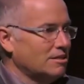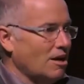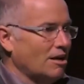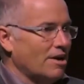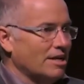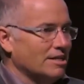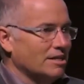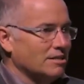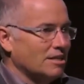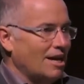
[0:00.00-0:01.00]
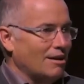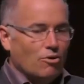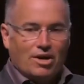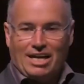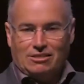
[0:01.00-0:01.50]
dollar ideas, and
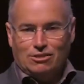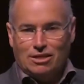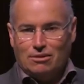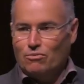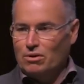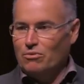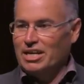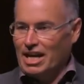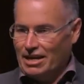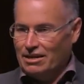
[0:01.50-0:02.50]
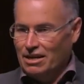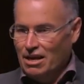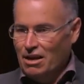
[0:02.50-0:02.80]
we'll get to it when we can.